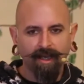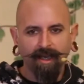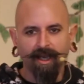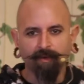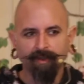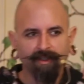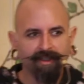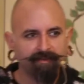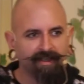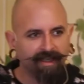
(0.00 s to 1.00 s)
And we're
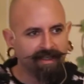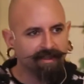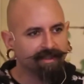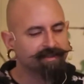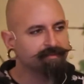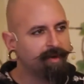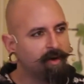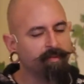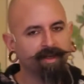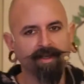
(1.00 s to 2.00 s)
living in this
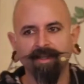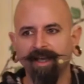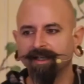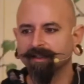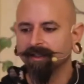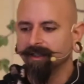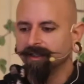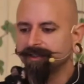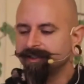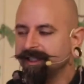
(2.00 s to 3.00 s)
moment that
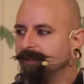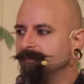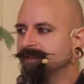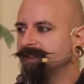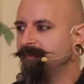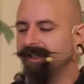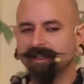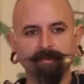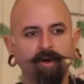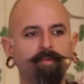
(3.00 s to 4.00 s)
seems to be
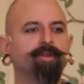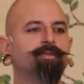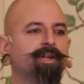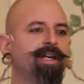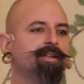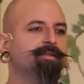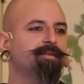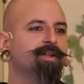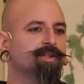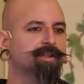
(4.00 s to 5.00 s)
a moment of great
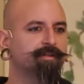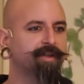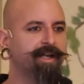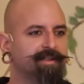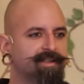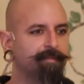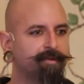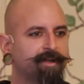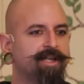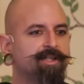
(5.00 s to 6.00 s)
division, of great
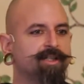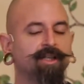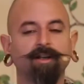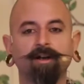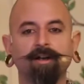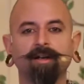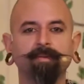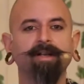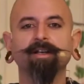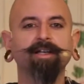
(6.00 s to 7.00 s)
separation in our
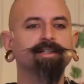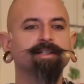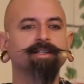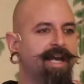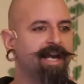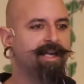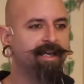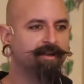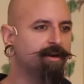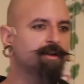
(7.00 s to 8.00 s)
American society
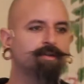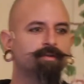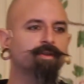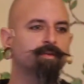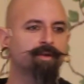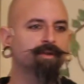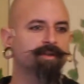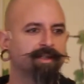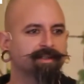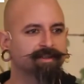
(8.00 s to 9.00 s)
and all over the world.
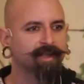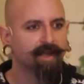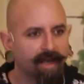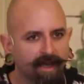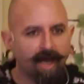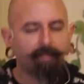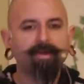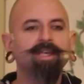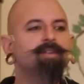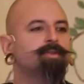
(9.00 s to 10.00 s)
There's
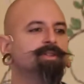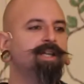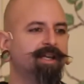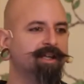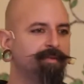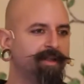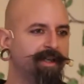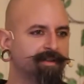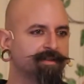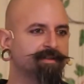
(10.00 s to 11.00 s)
upheaval taking
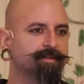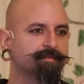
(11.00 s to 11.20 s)
place.